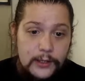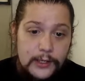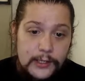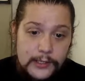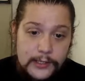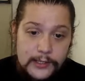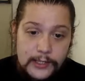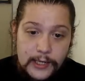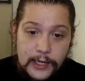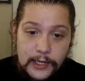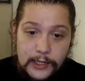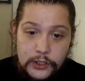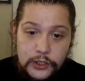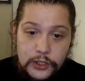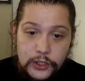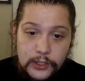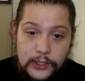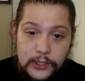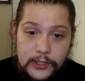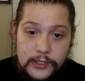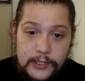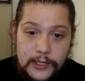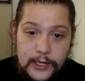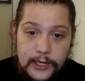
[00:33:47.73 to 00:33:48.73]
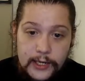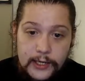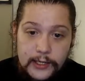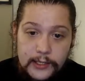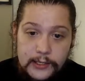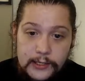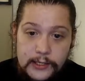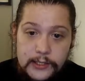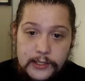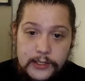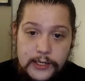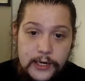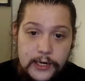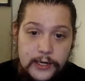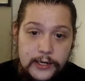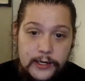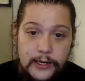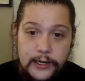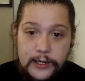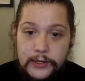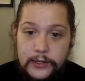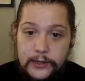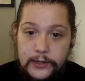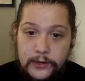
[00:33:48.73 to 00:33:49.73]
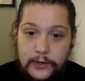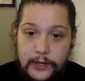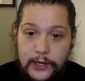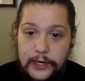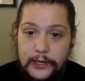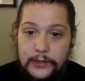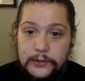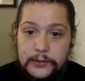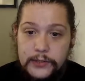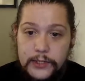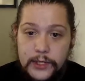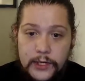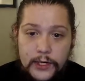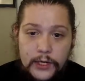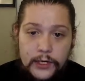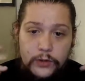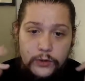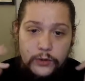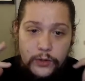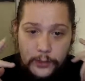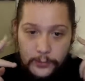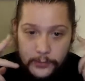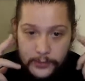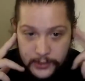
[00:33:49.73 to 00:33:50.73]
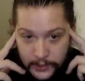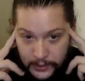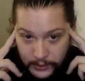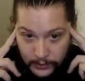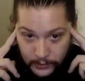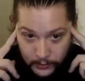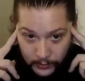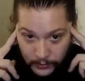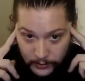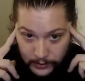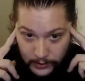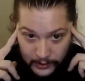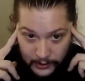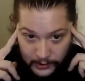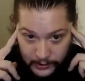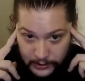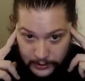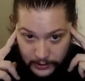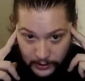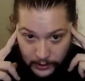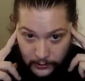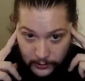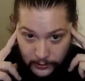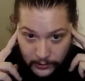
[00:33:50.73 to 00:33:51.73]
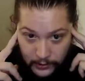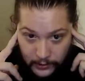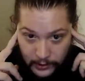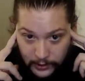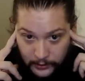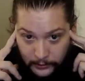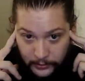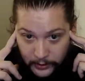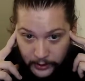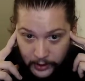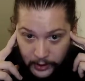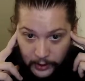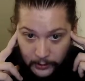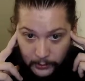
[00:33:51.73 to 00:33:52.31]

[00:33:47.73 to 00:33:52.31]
Assad shook his head and stared at the ground, grimacing his lower lip.